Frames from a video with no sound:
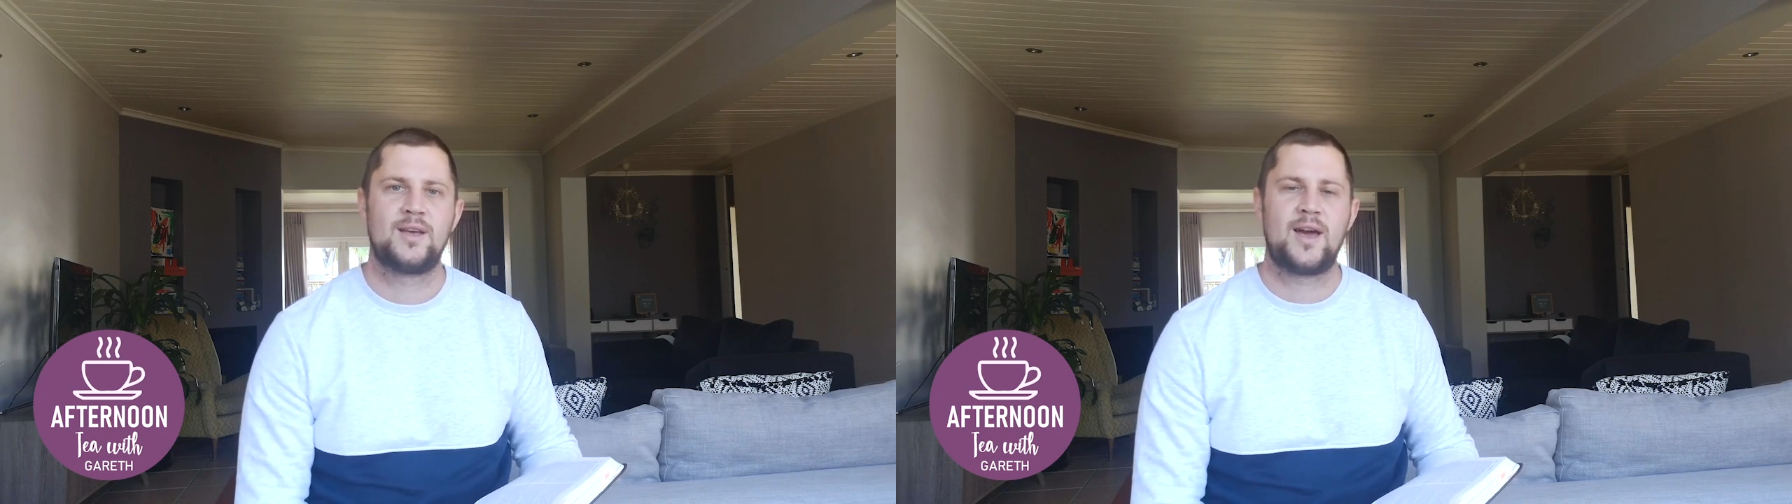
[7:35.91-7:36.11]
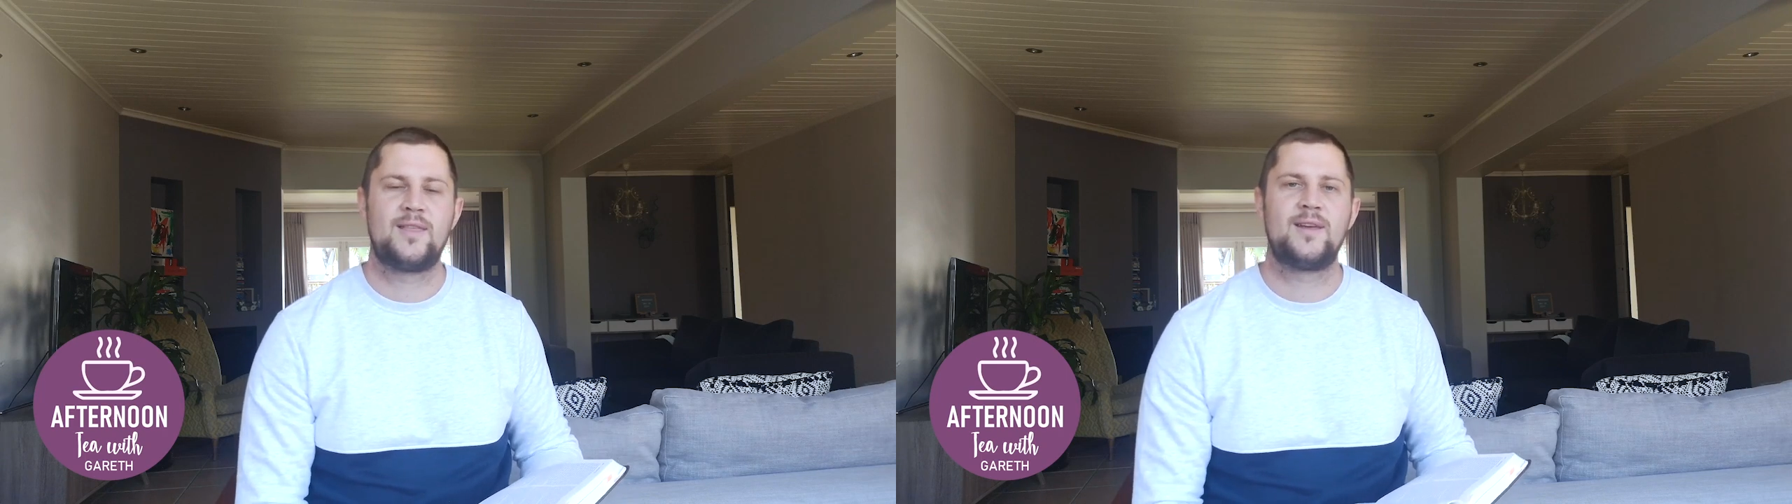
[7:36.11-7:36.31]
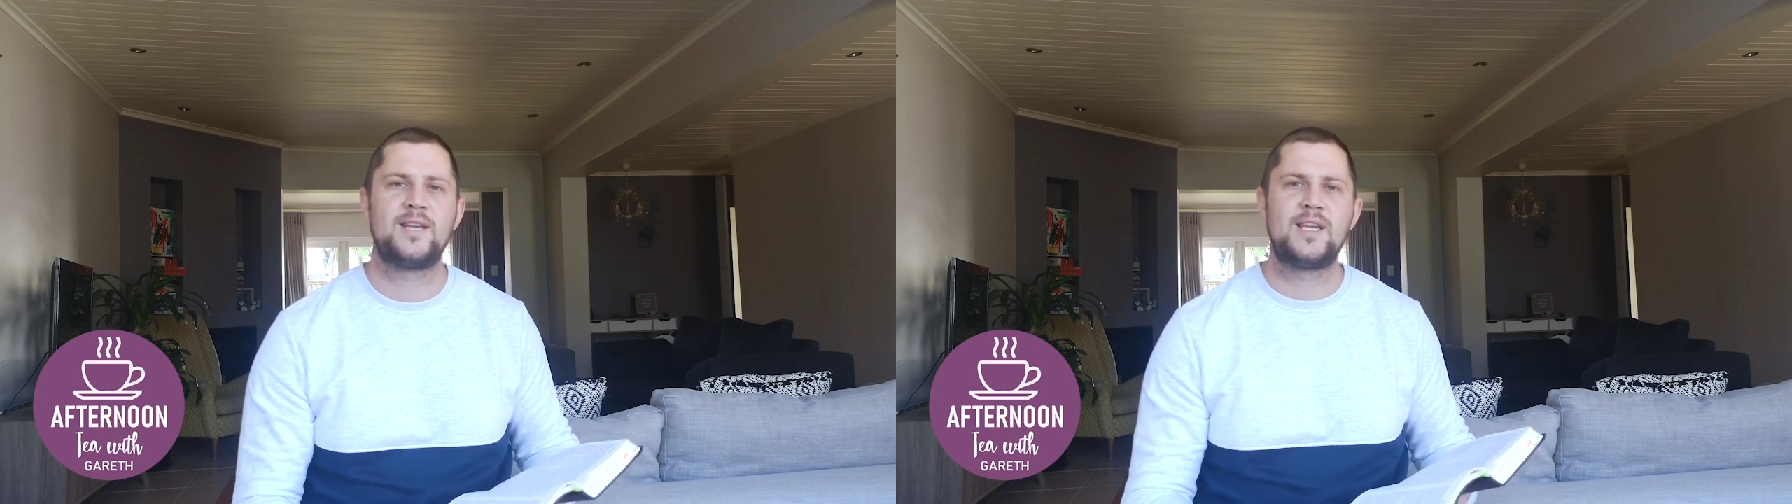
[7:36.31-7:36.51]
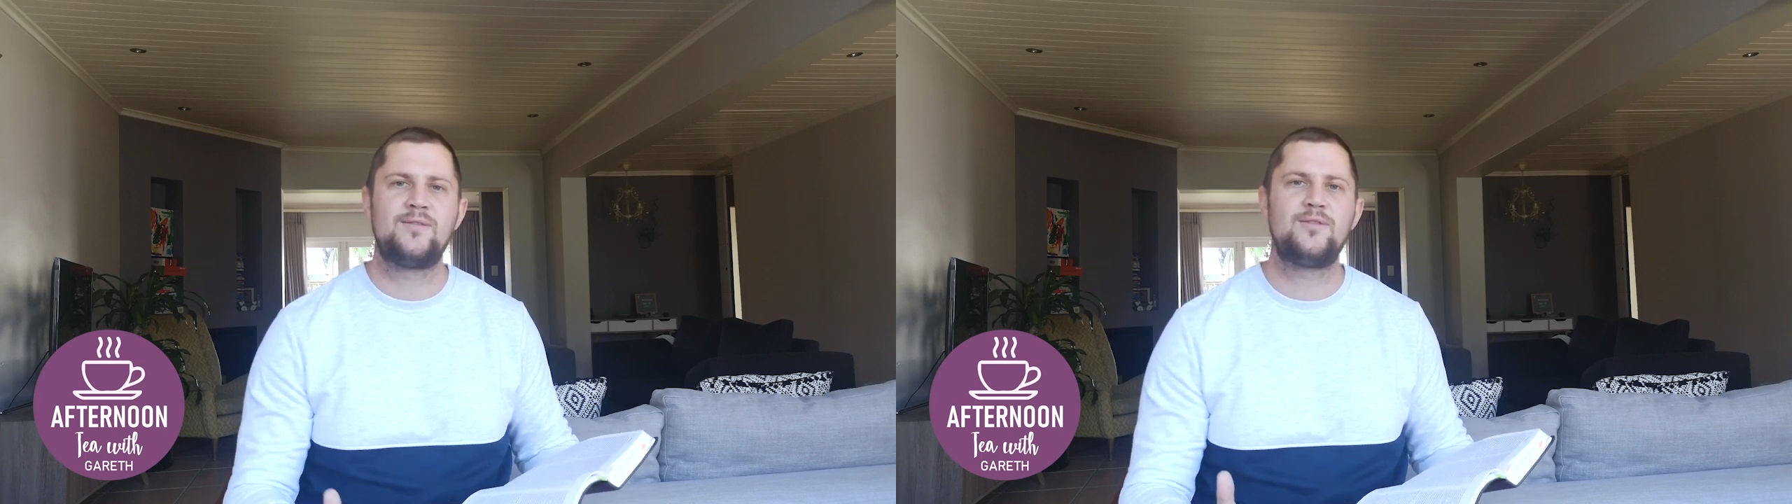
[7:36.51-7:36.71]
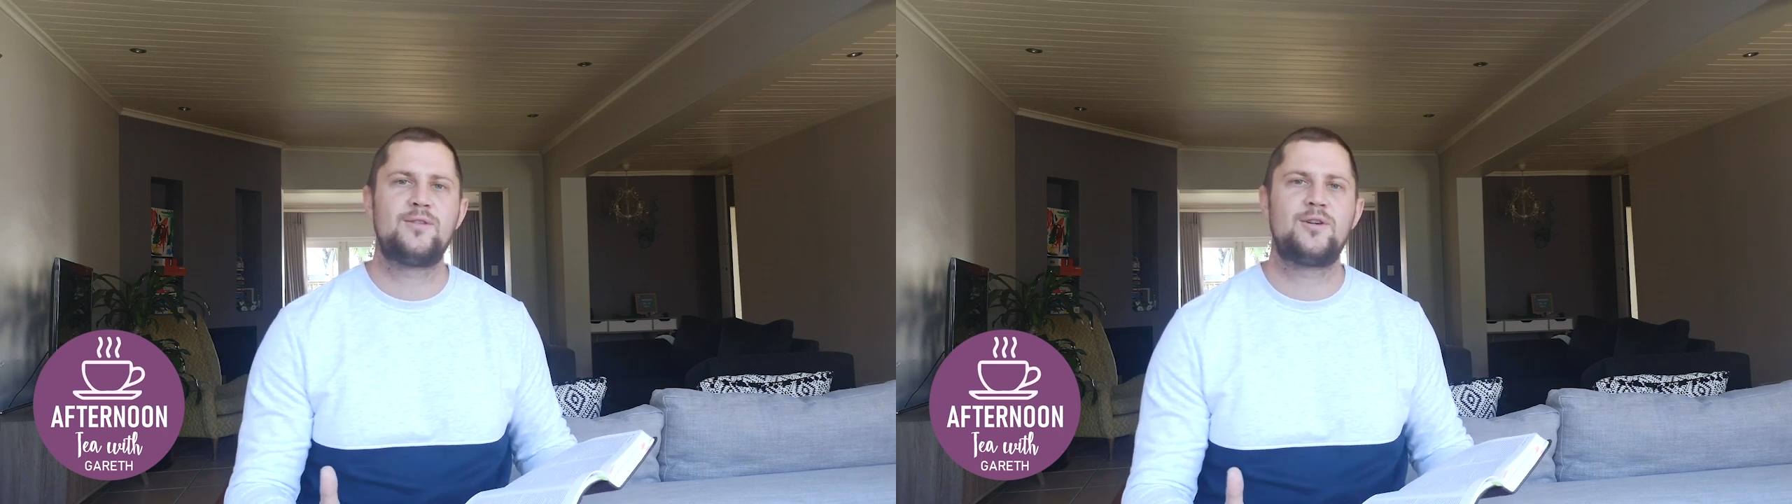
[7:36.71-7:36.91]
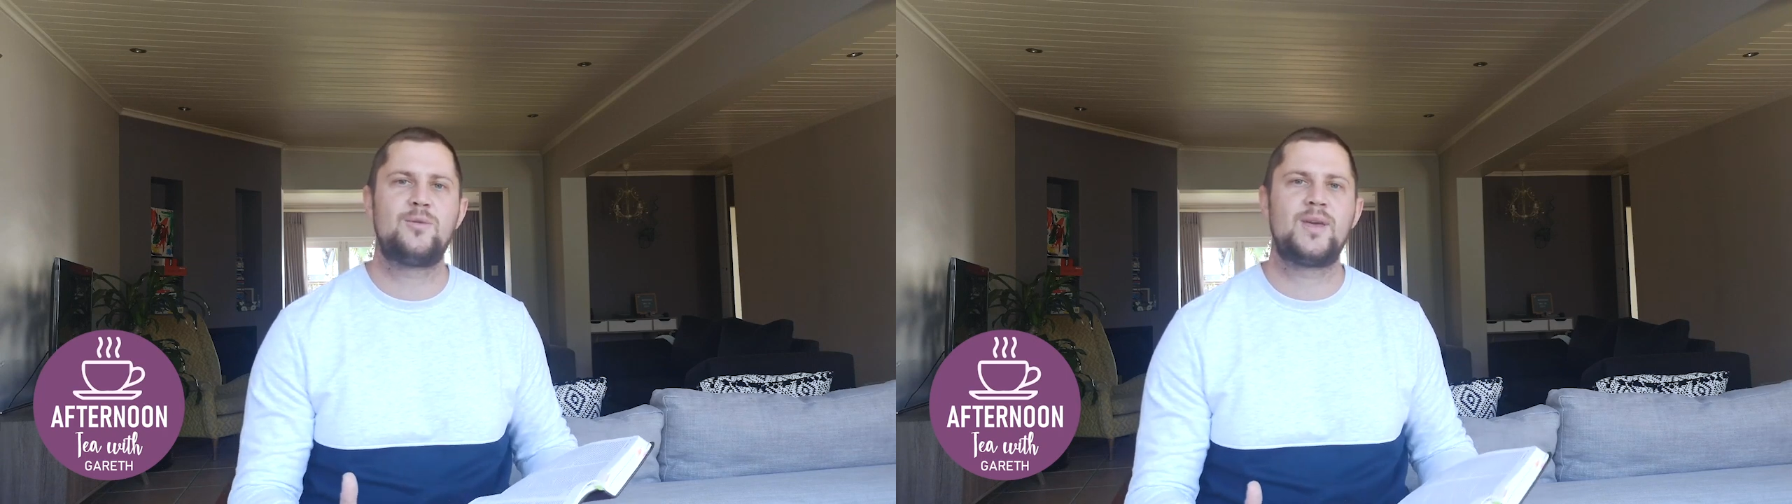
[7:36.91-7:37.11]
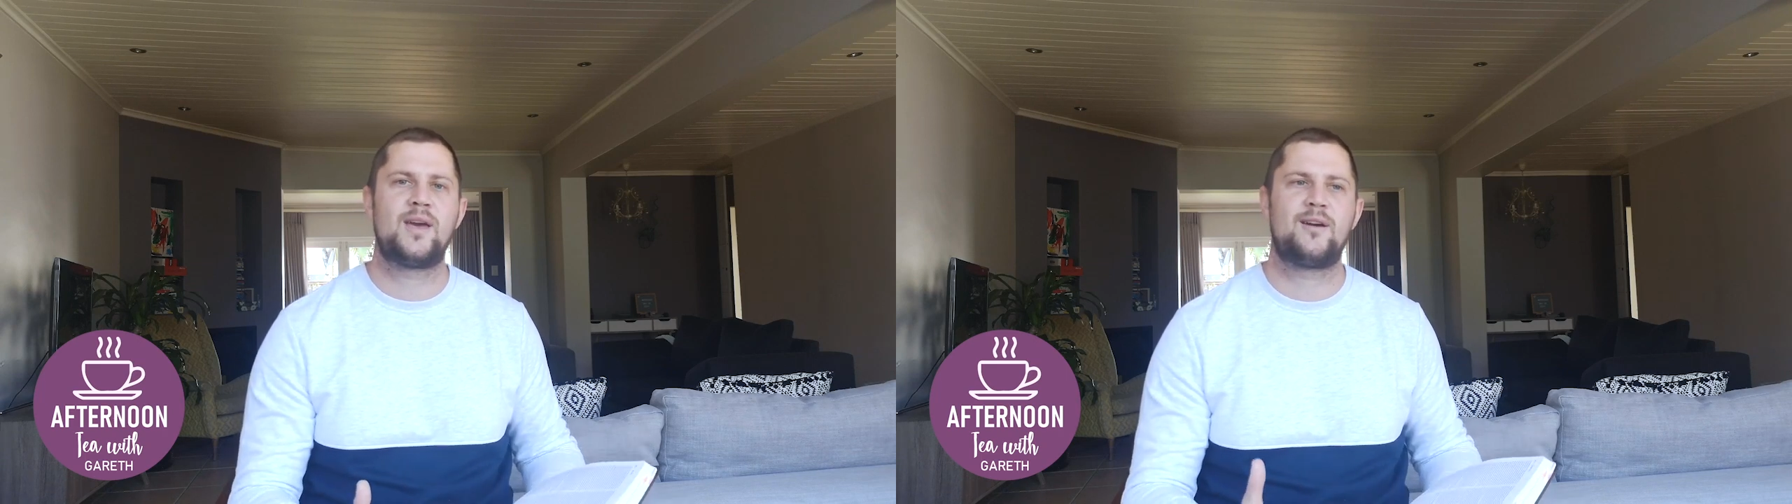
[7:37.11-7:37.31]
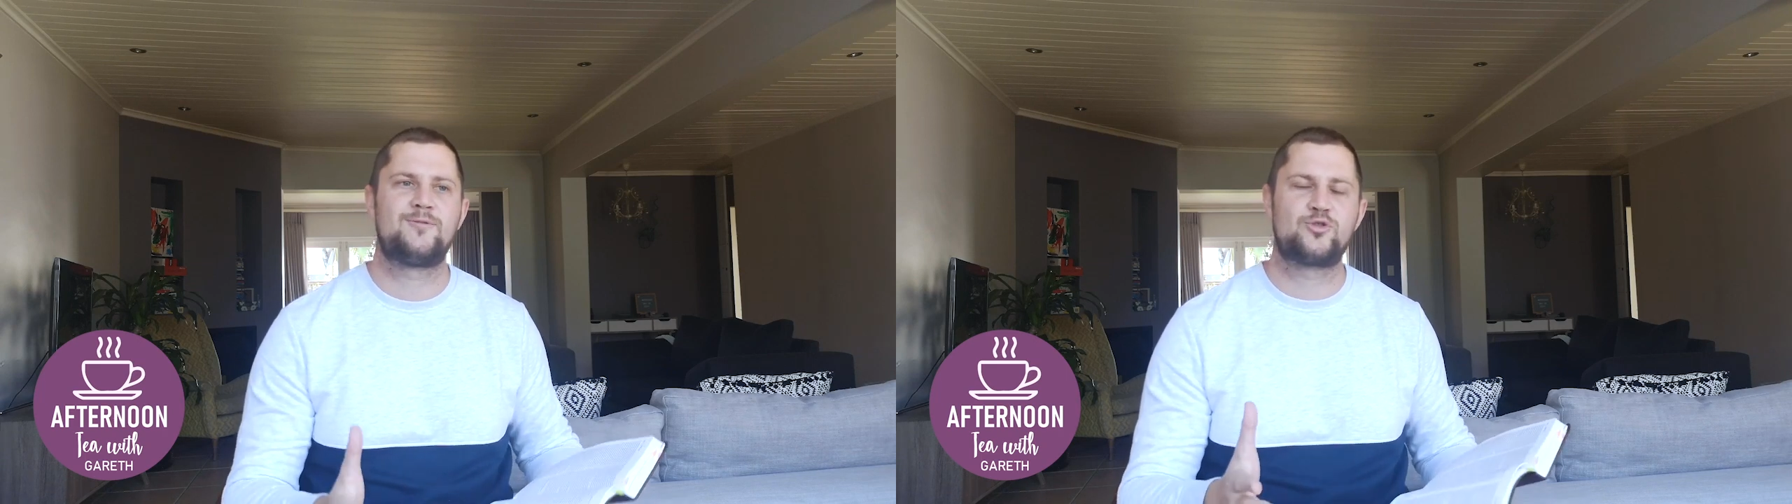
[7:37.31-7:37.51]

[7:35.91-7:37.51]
and that even though we have